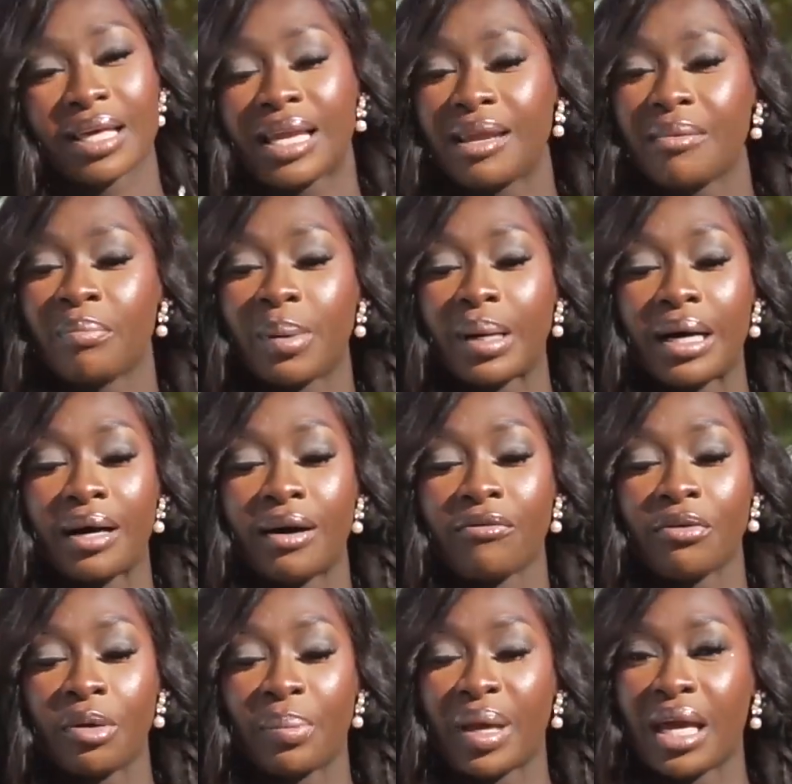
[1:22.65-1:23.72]
Kalimba
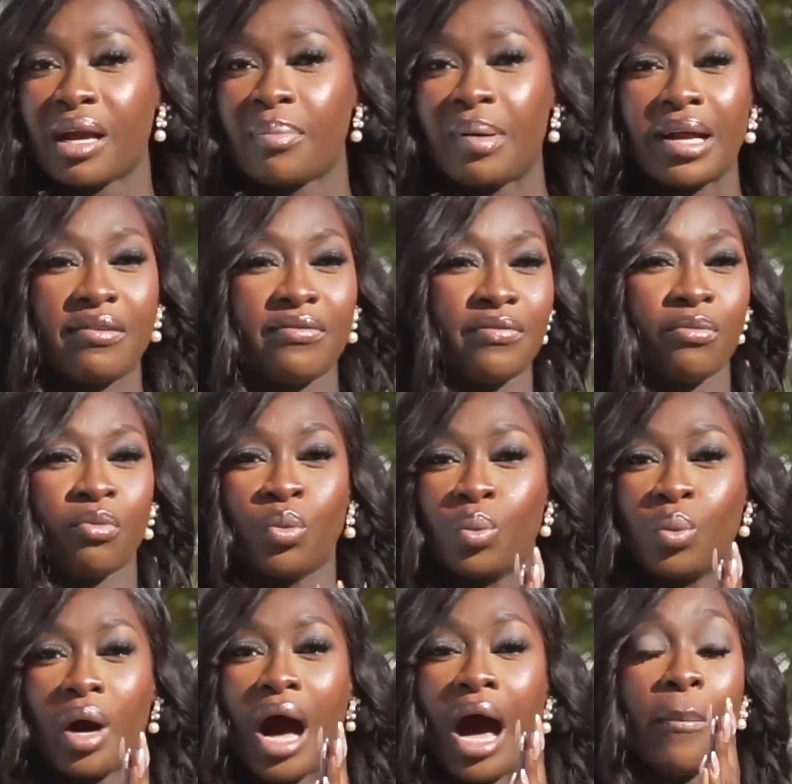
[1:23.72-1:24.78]
for being a part
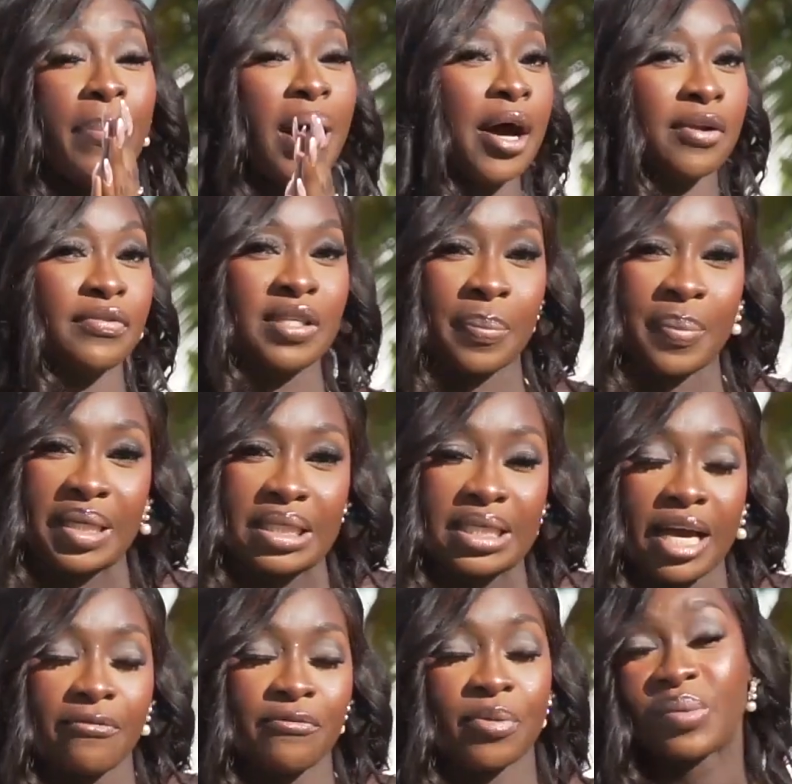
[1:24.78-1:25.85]
of Sip and
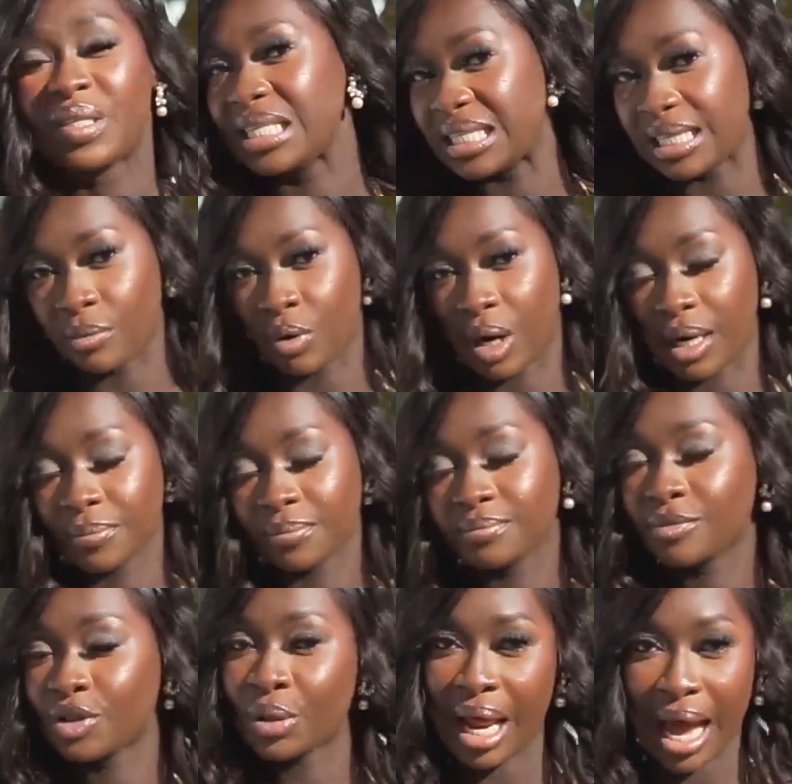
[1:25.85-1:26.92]
Chat from season 1
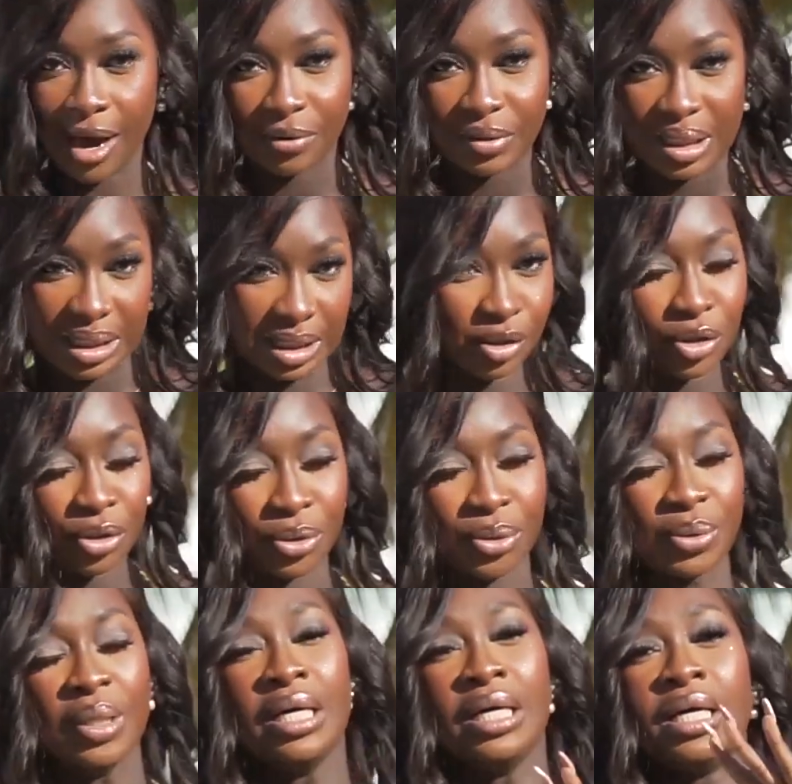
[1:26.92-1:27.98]
to now, season 2,